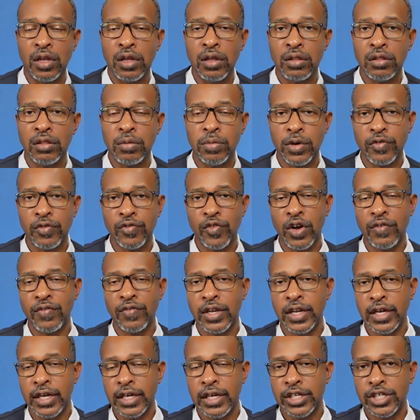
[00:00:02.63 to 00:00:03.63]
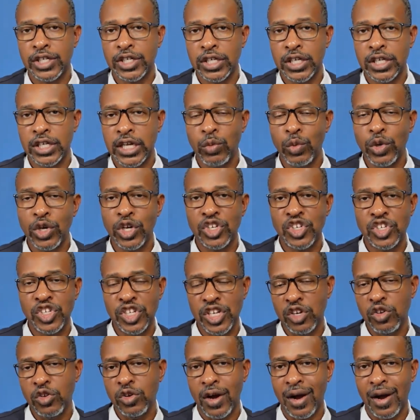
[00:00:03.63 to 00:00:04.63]
the book of Revelation and we
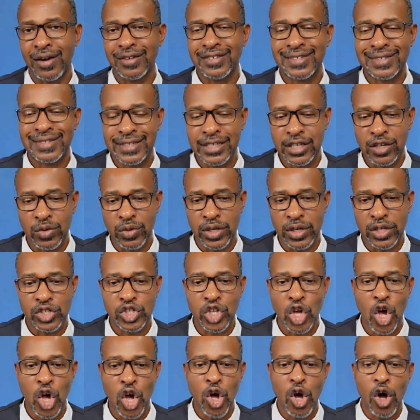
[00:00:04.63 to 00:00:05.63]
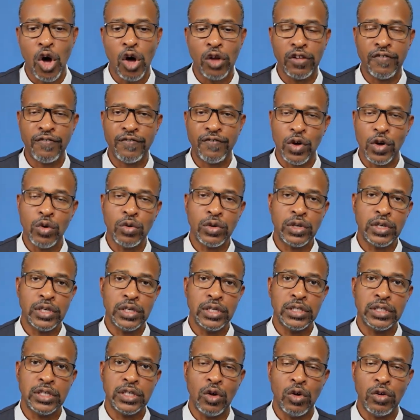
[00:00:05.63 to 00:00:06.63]
continue our series on the focus
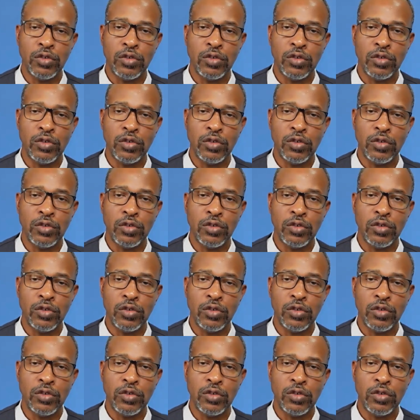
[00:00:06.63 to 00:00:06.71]
on,